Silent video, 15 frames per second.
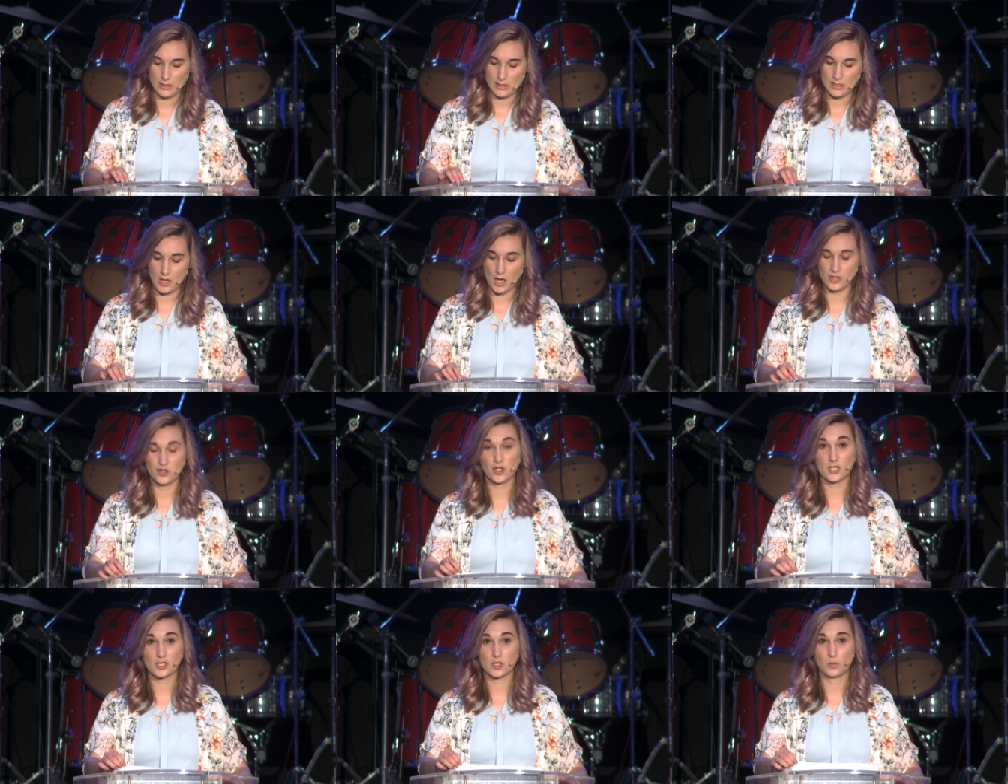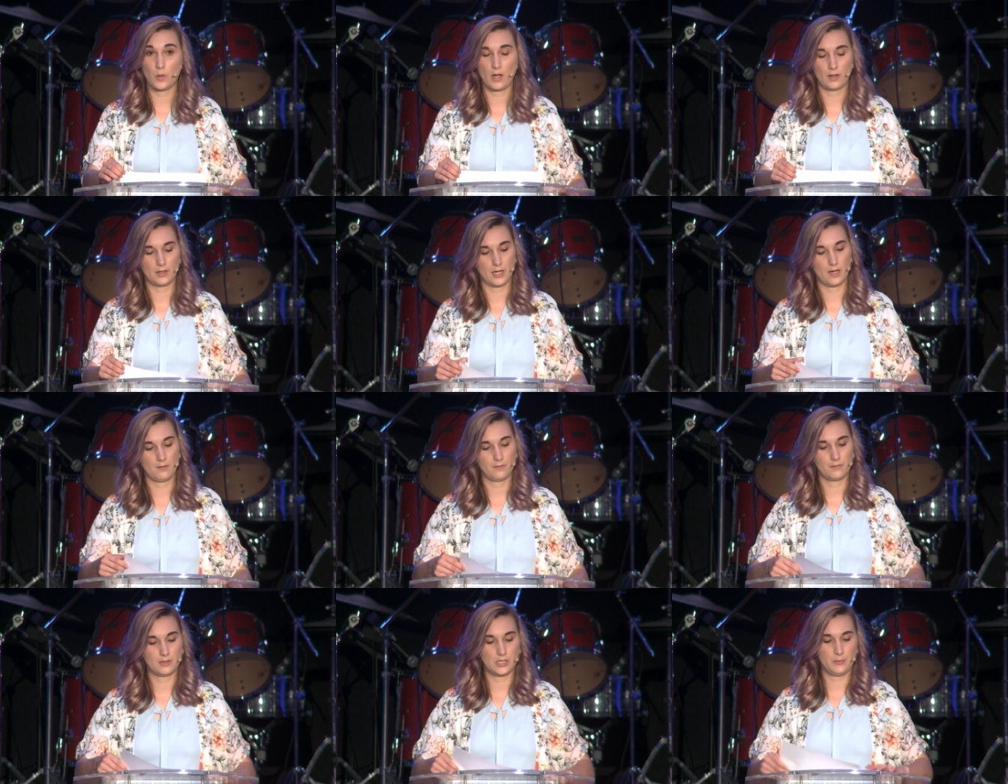He got just well
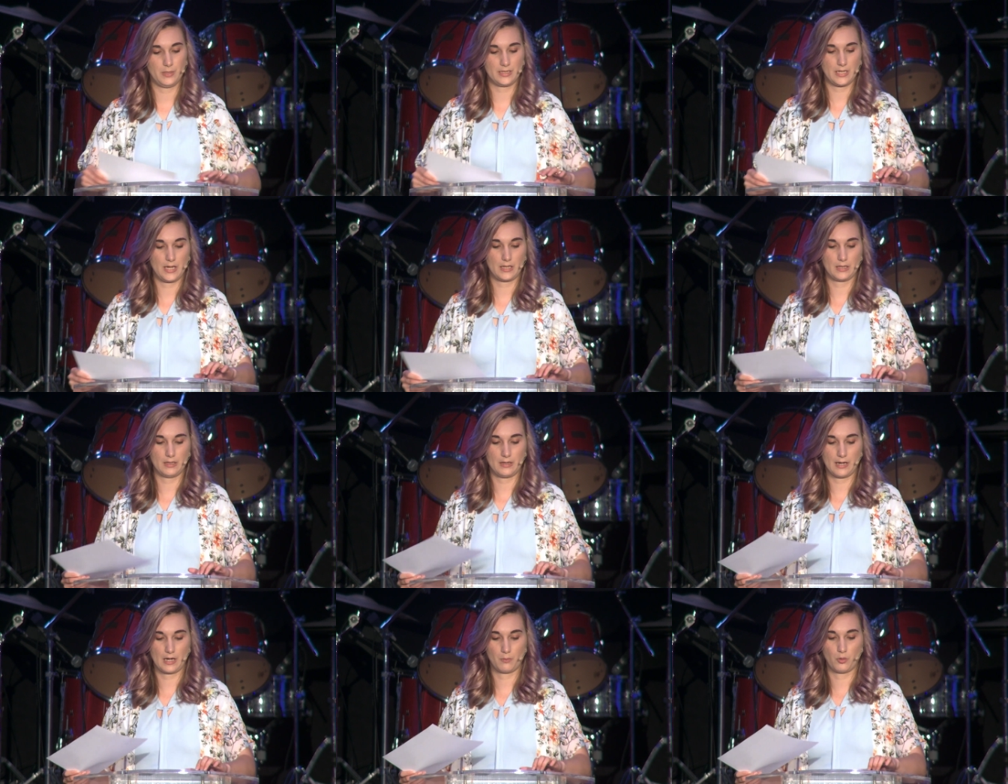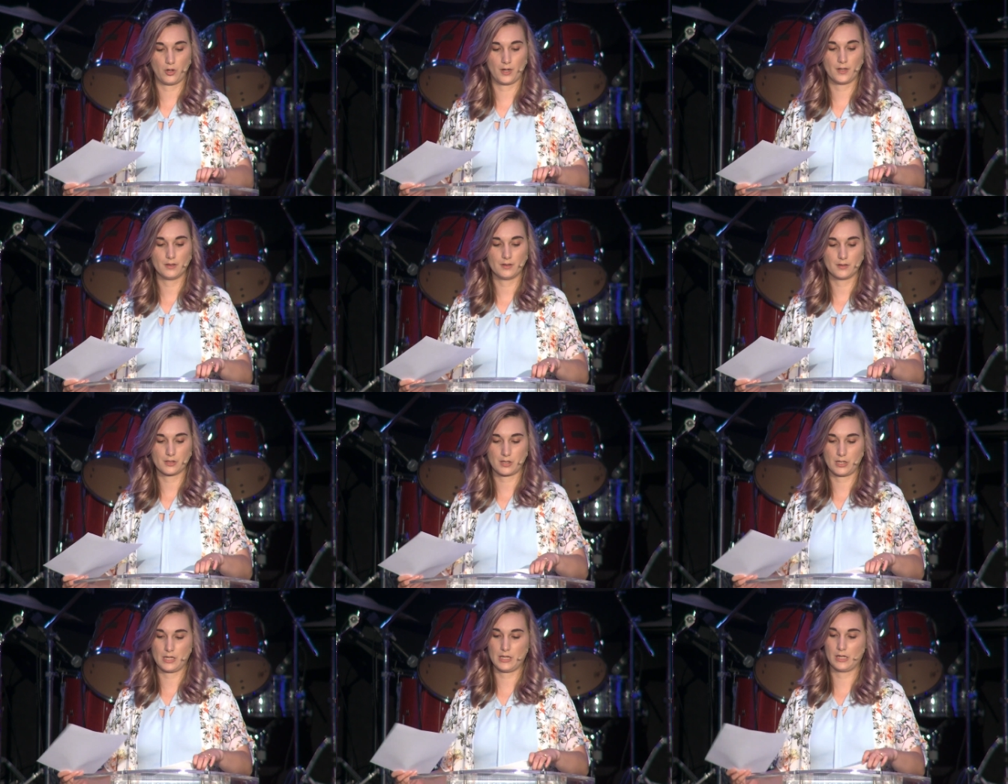enough to be taken to the airport
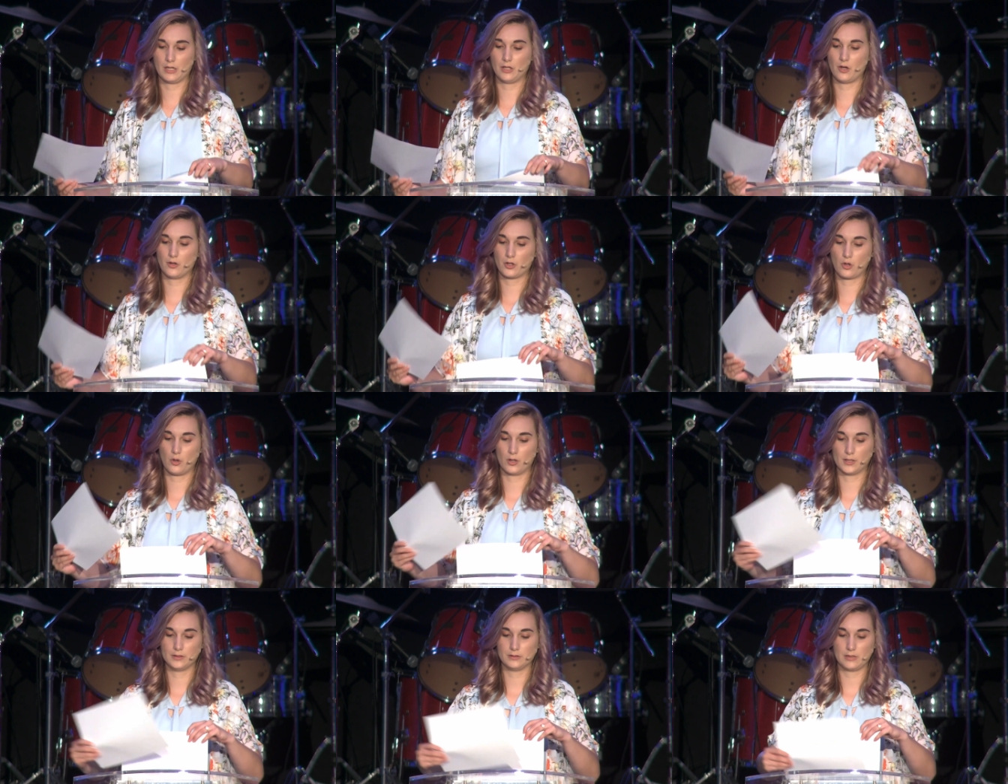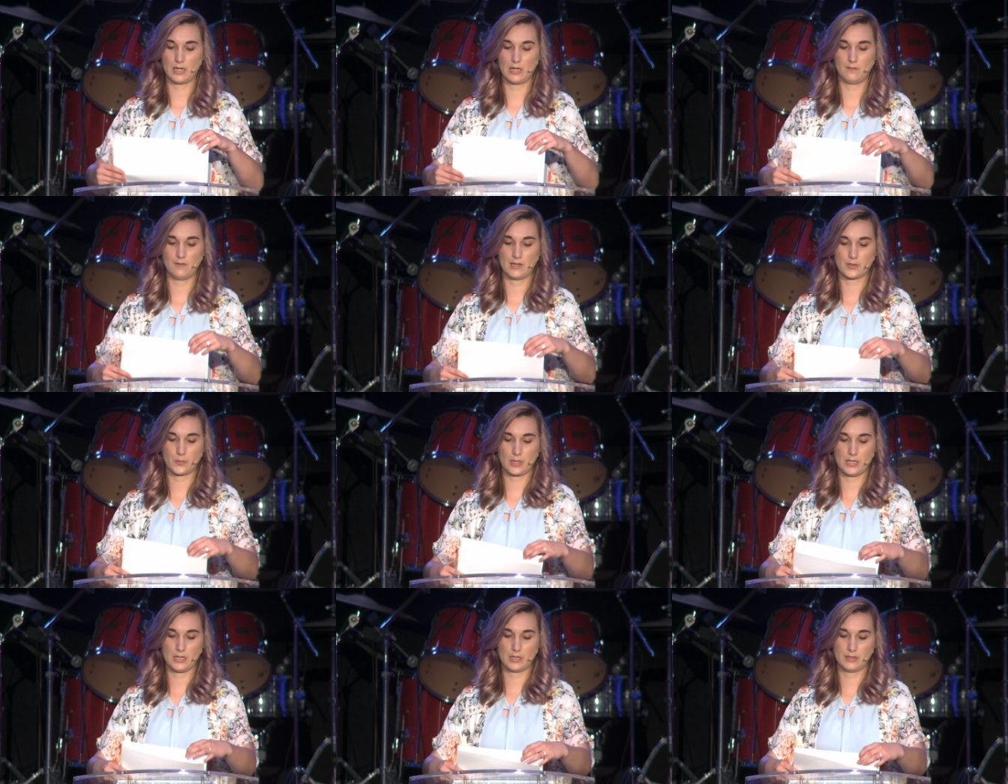so that he could go to court and face
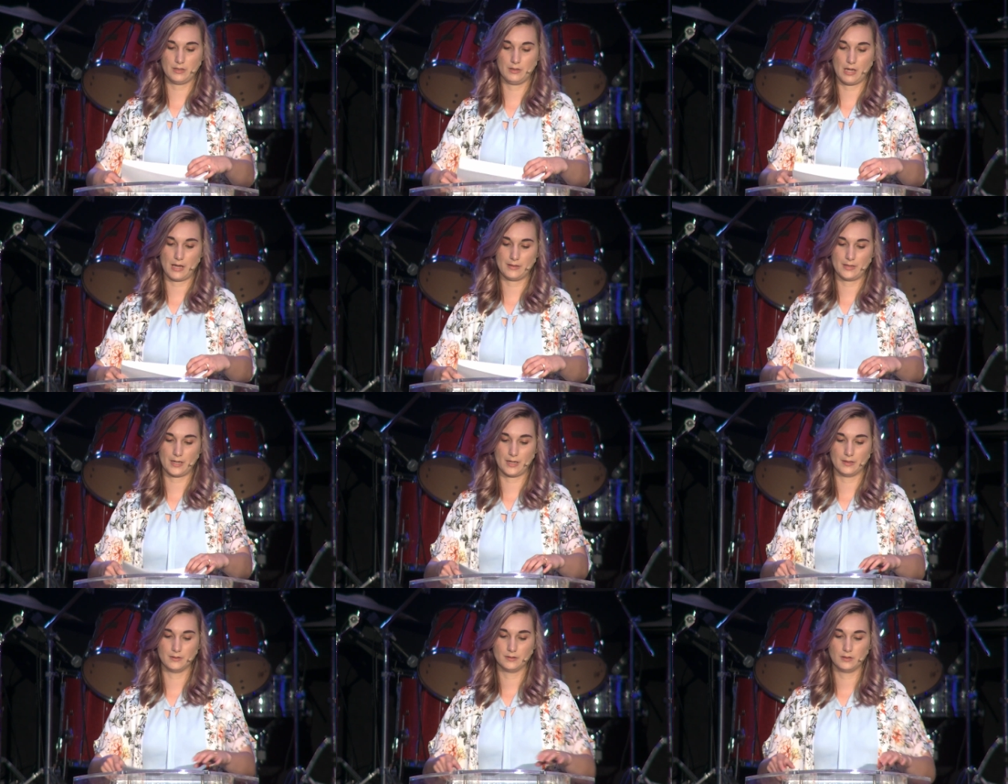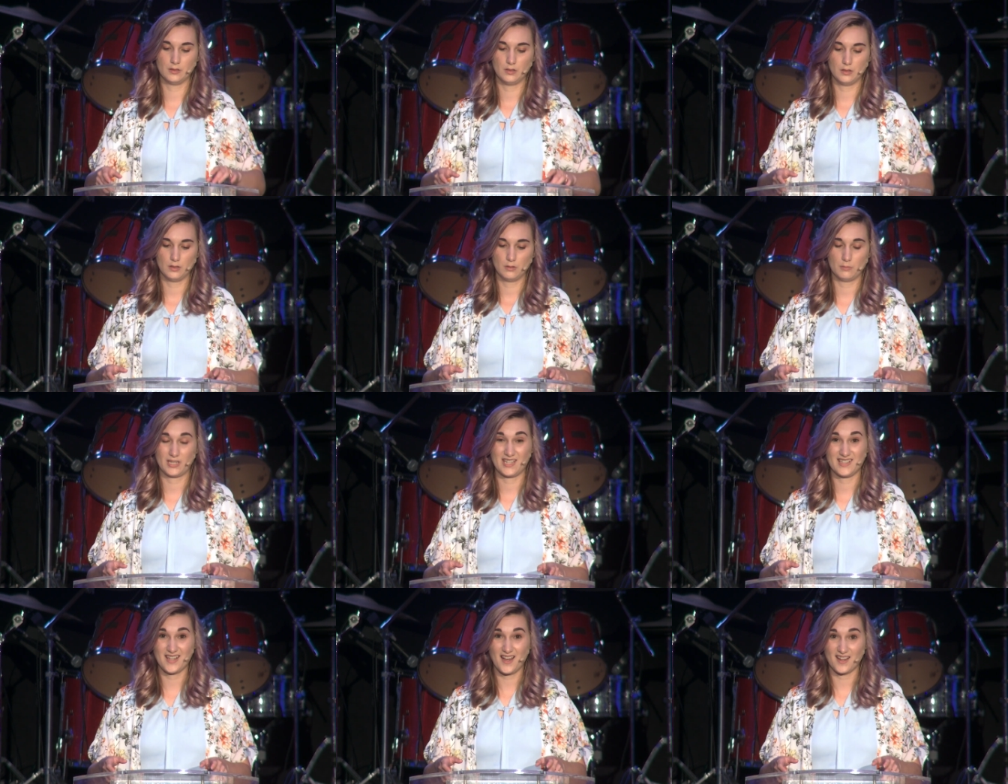what he could, had done,
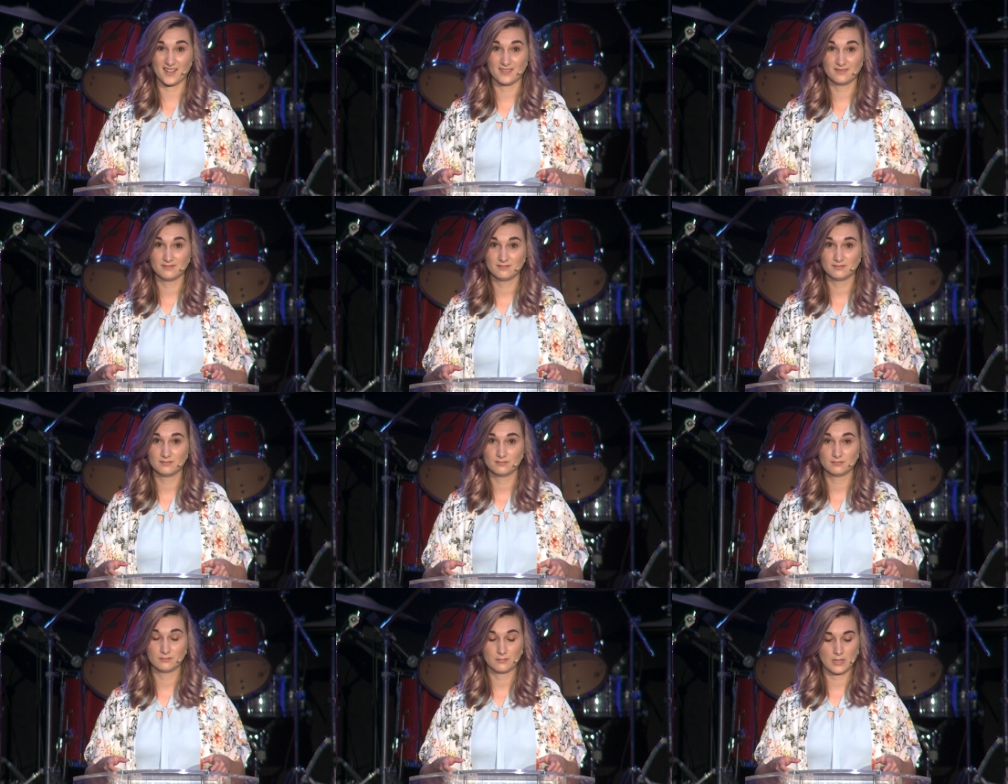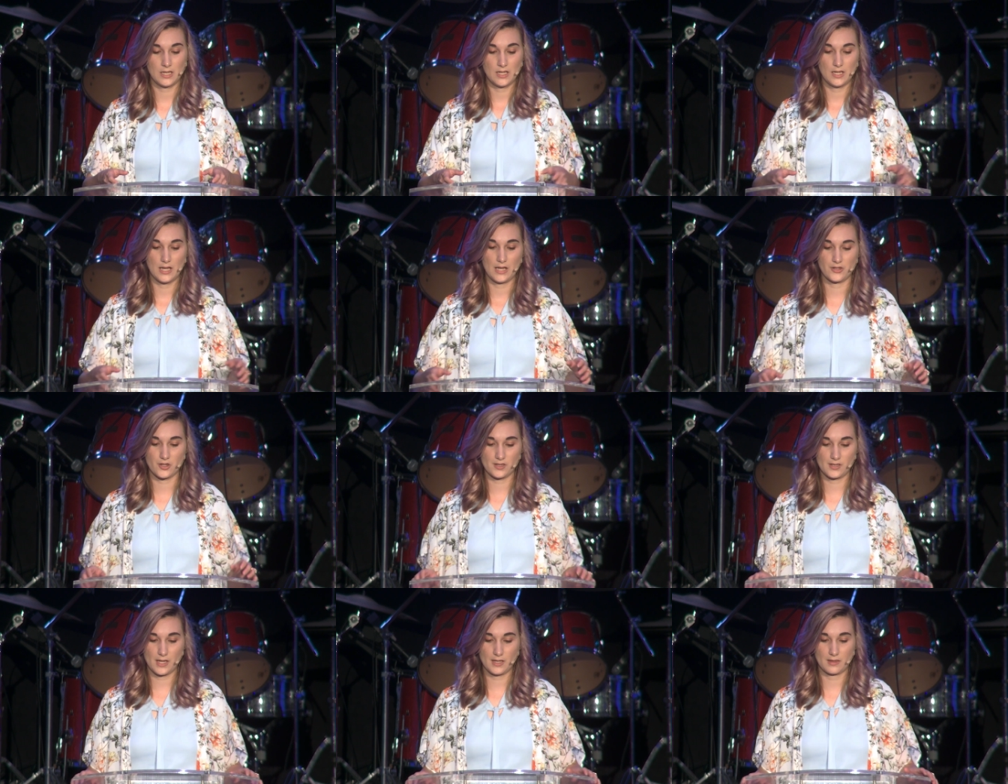but he died. And
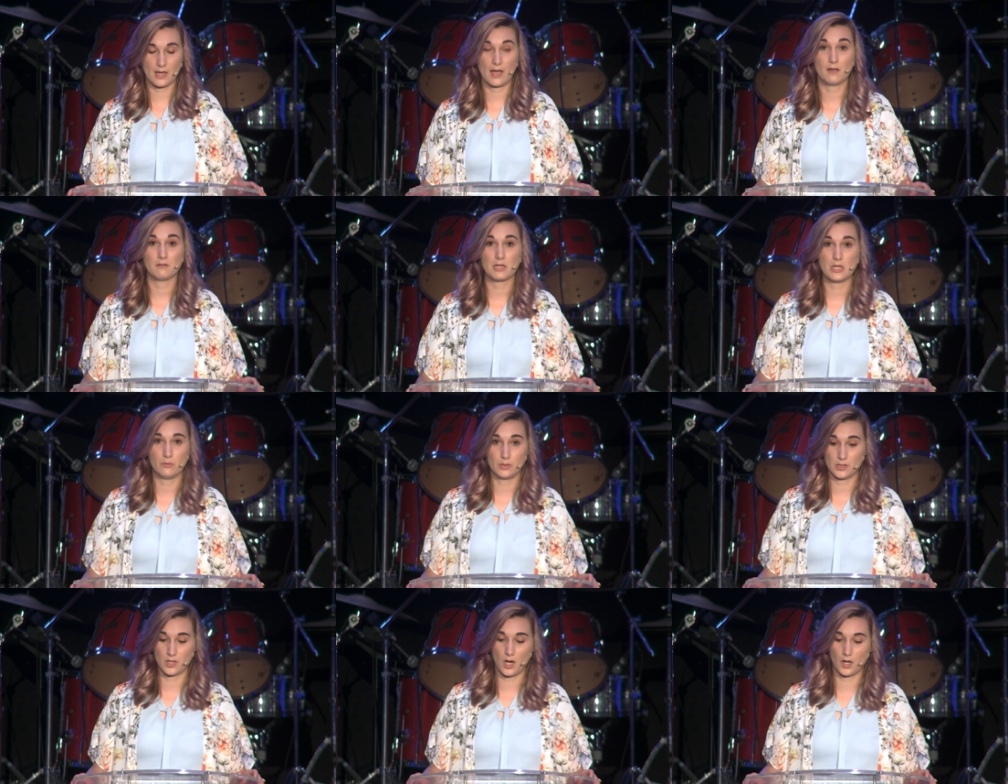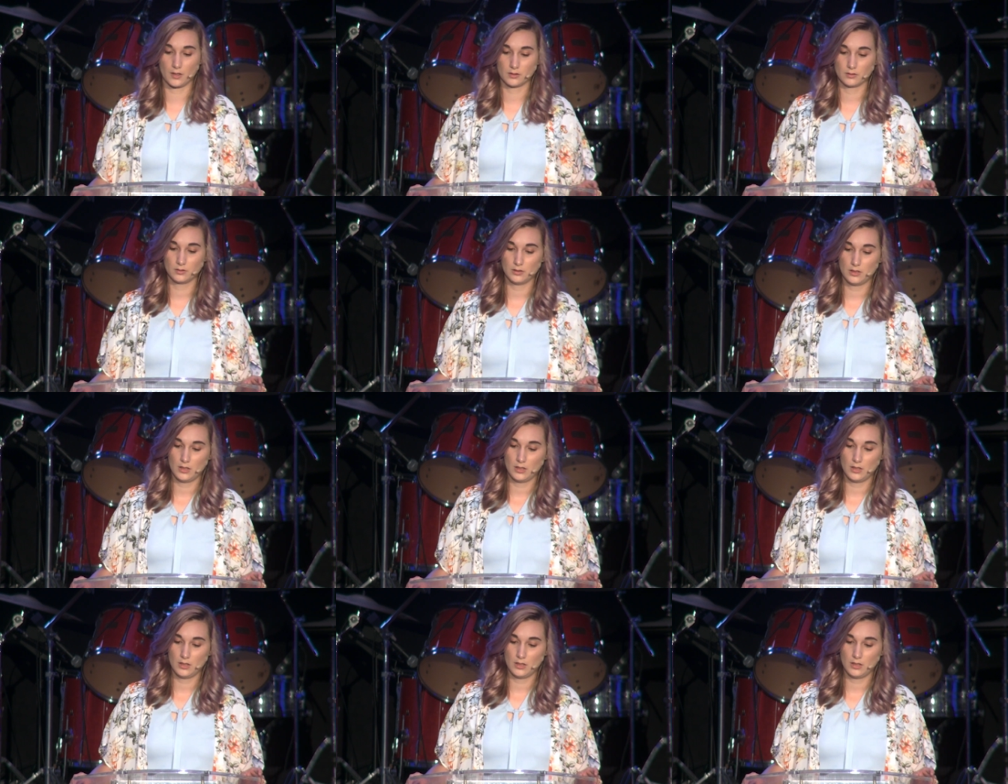just like that, he was gone.